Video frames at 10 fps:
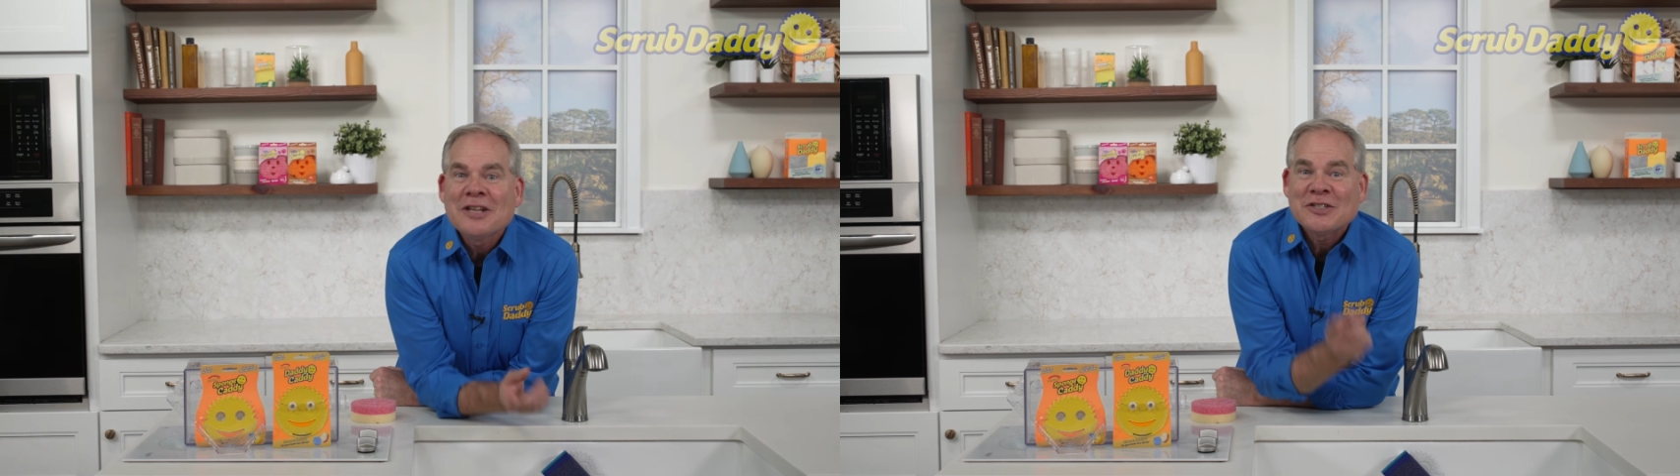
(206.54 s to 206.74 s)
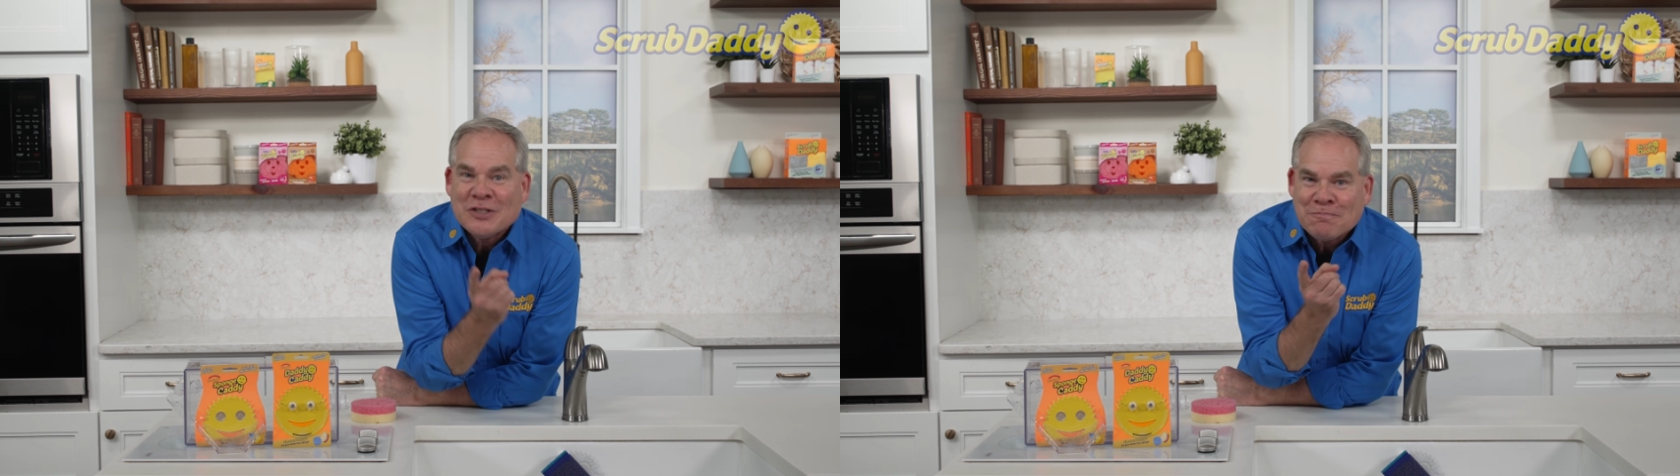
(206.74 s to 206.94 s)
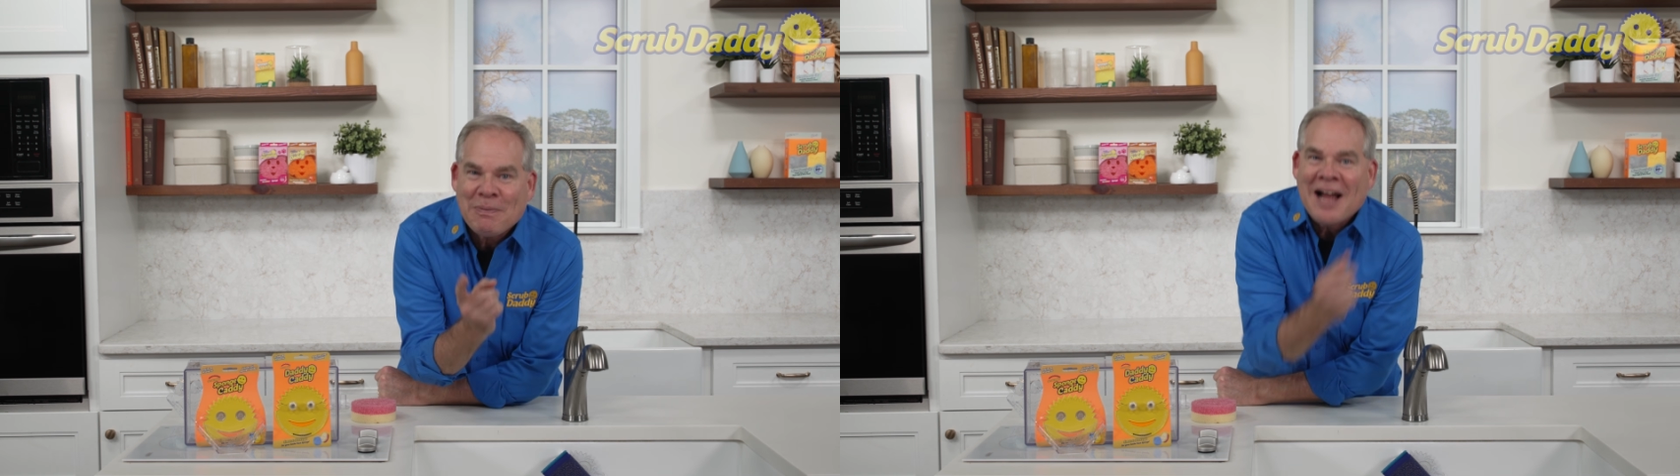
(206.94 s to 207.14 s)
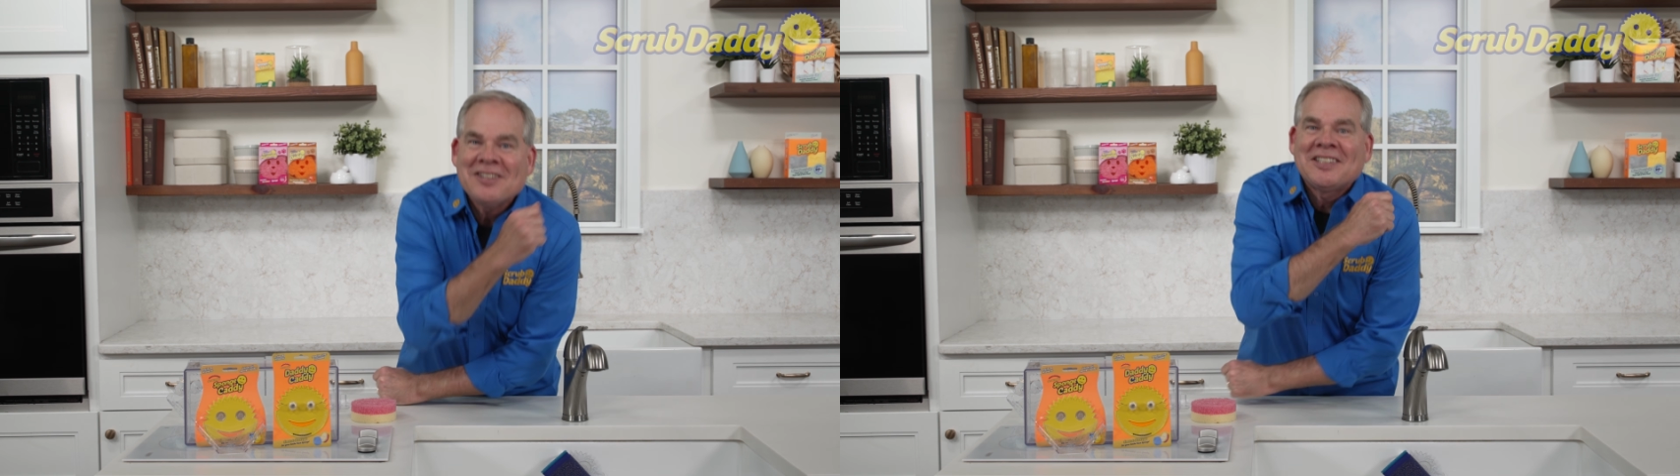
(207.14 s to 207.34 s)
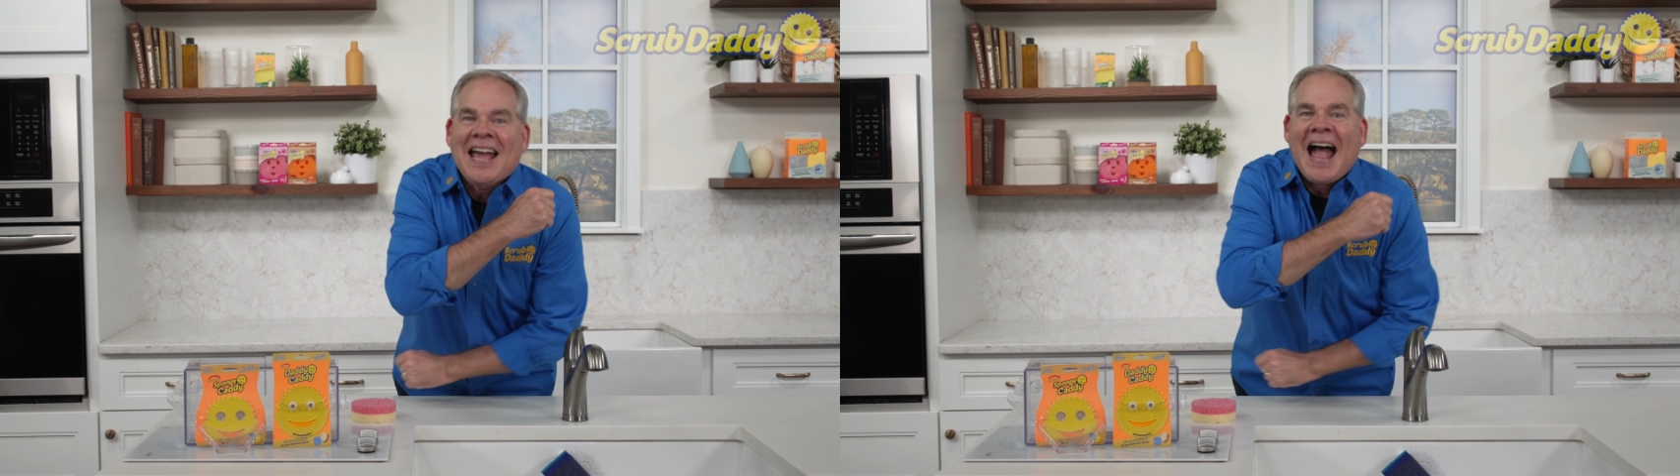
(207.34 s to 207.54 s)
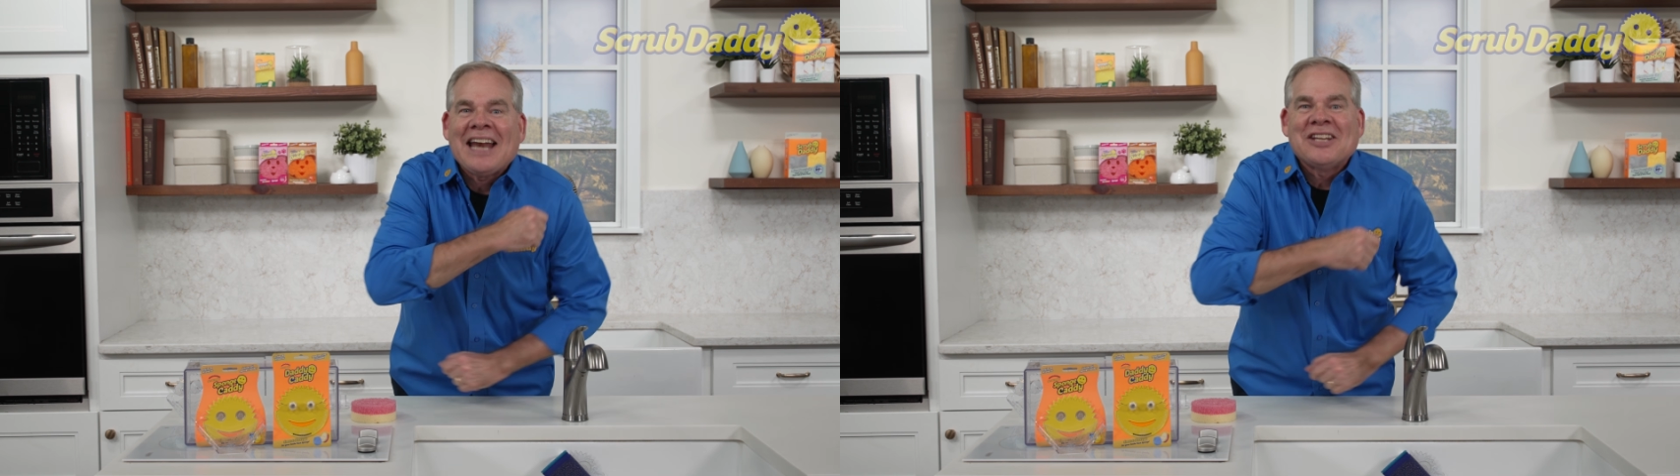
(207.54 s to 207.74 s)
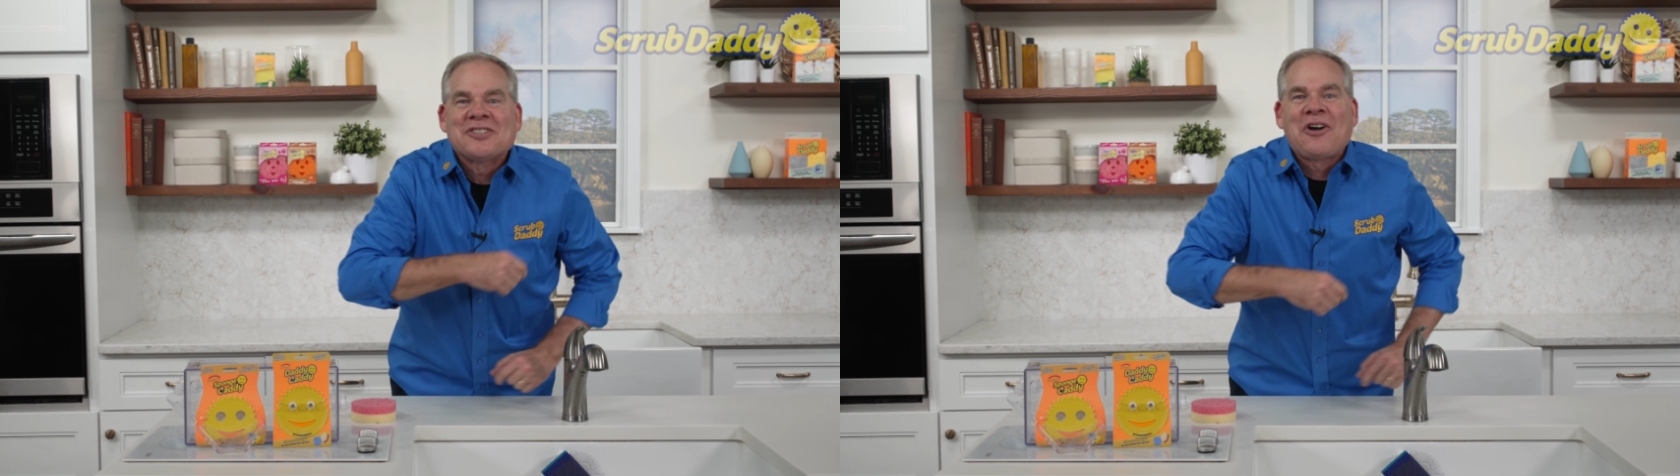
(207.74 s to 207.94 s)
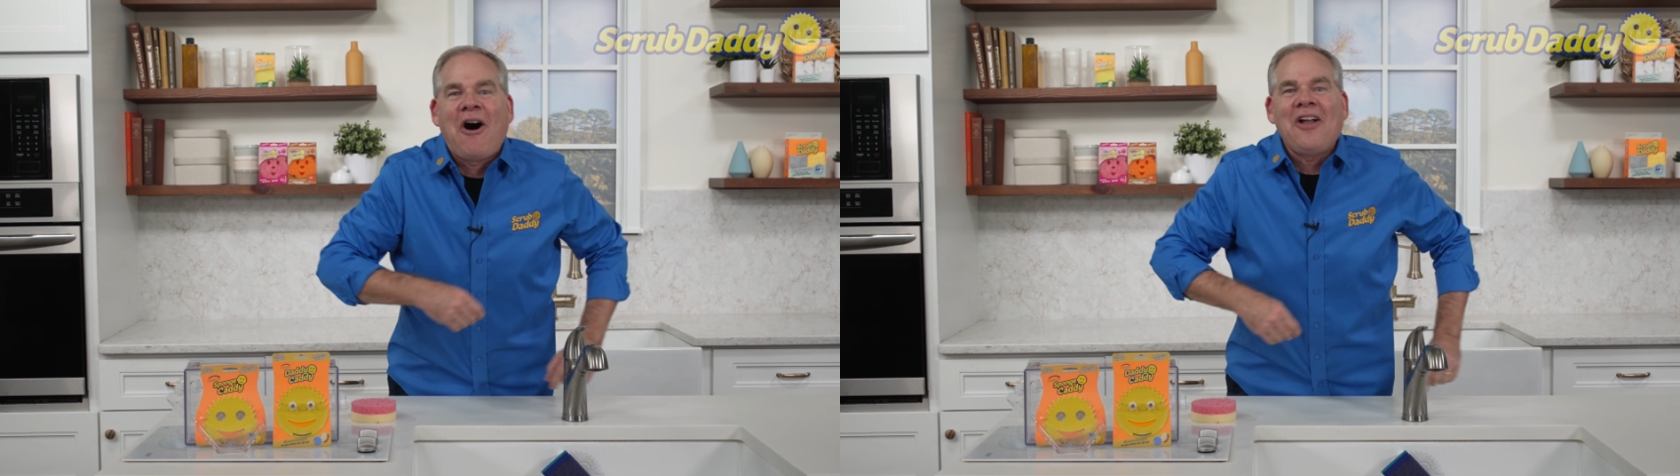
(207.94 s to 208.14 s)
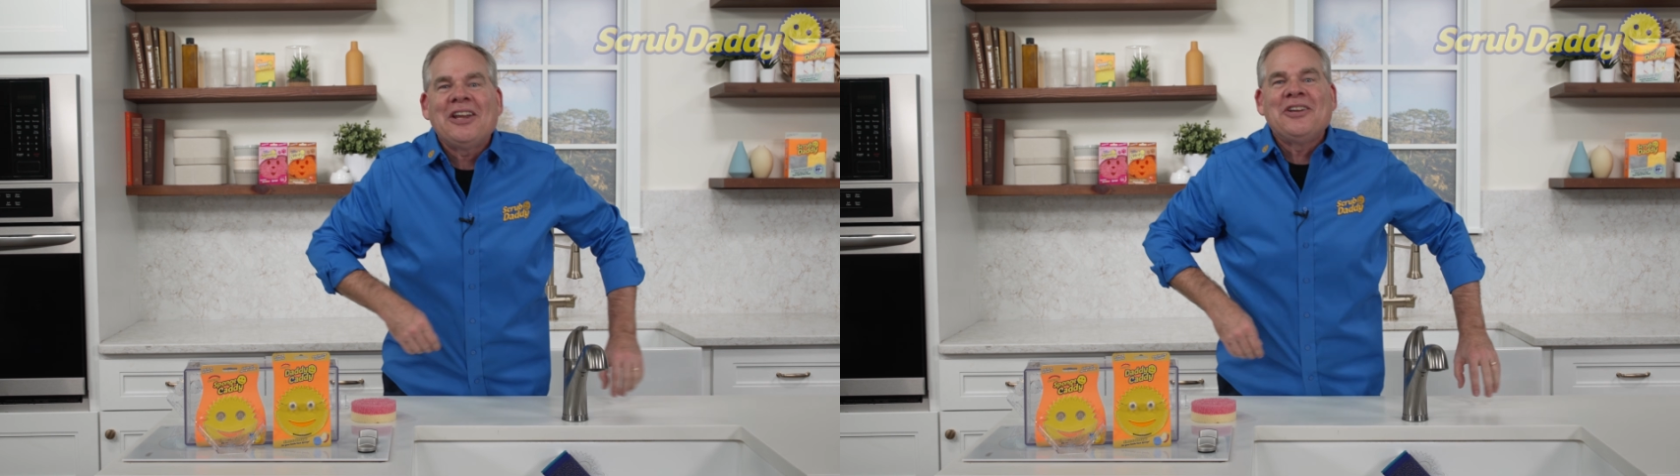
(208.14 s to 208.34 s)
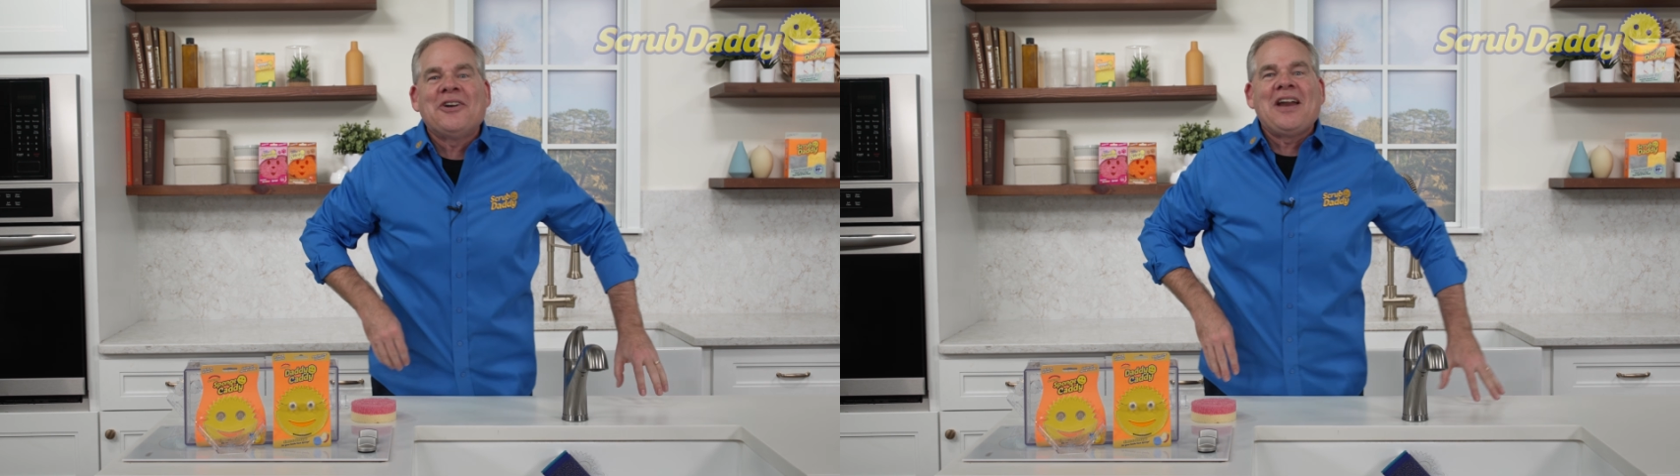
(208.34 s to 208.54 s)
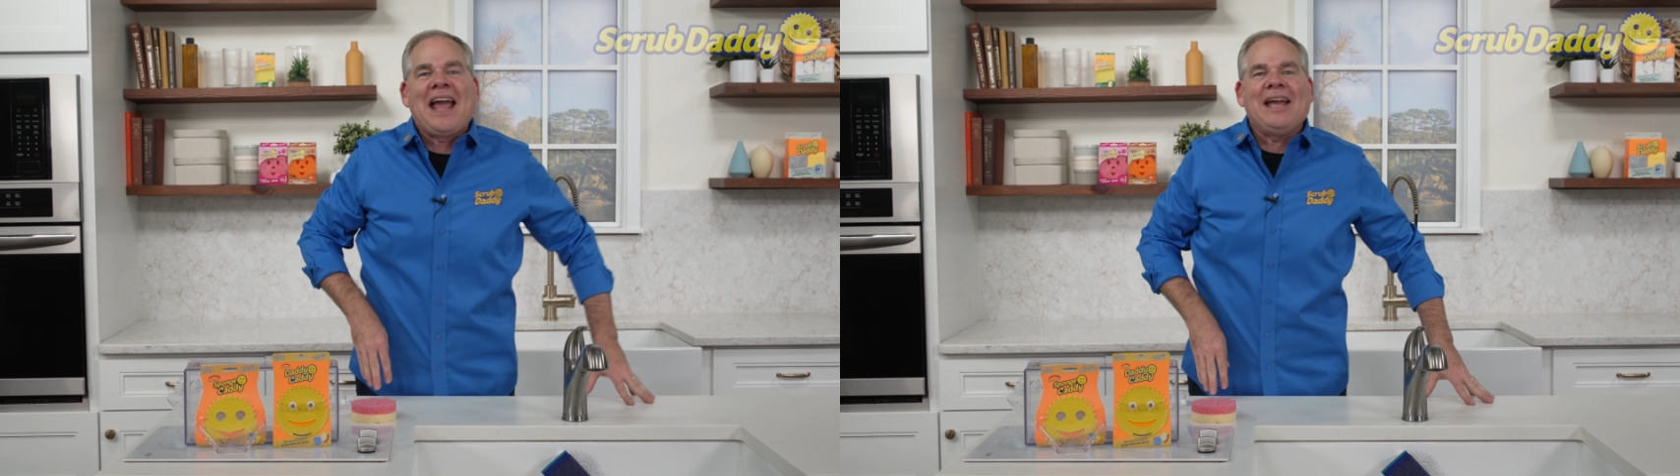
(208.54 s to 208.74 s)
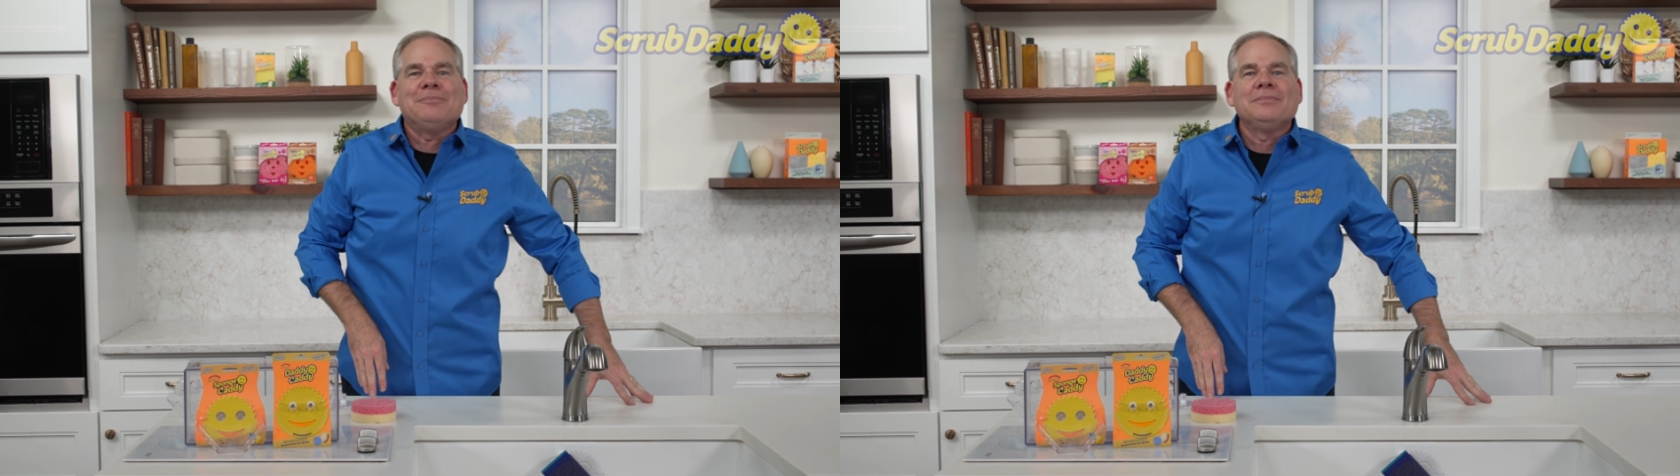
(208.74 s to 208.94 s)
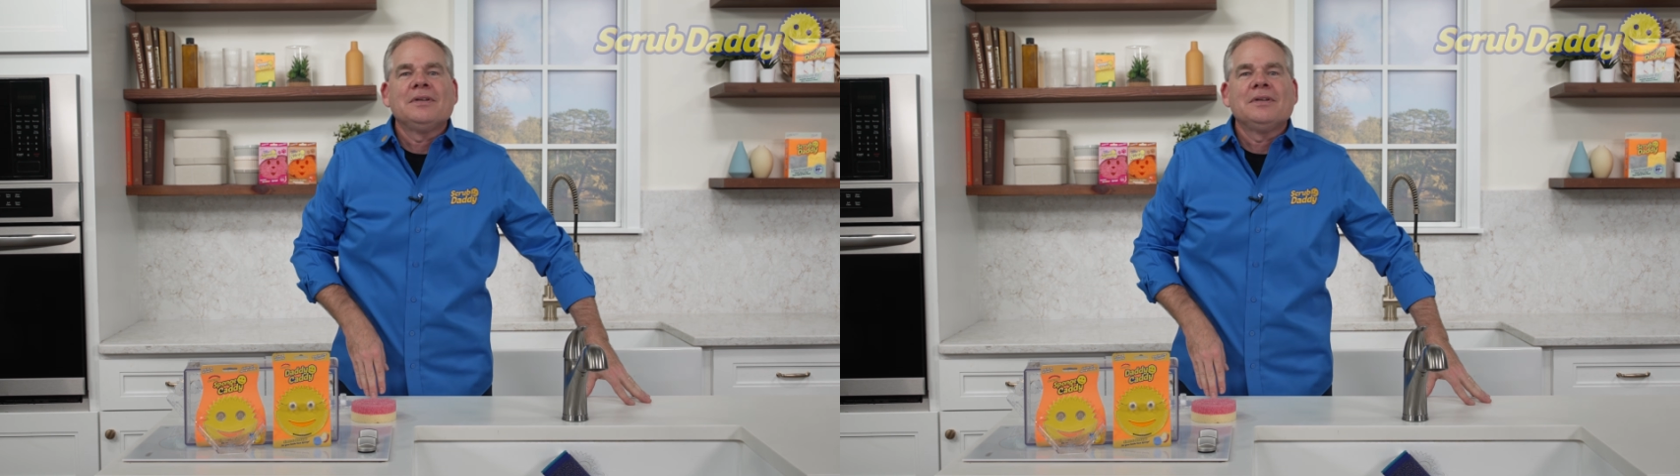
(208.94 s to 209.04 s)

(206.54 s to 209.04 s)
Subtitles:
Sponge Caddy is calling your name.